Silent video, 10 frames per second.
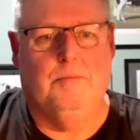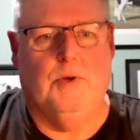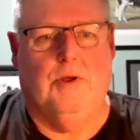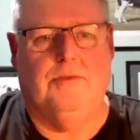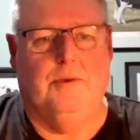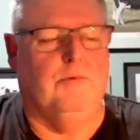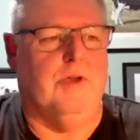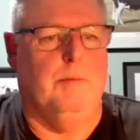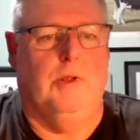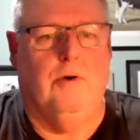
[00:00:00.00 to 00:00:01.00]
but I think we've
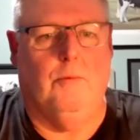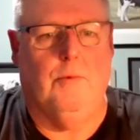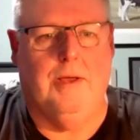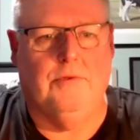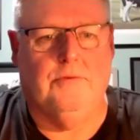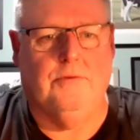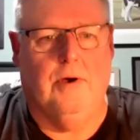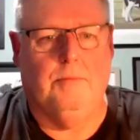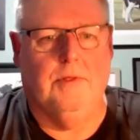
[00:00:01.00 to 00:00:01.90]
come a long way with type,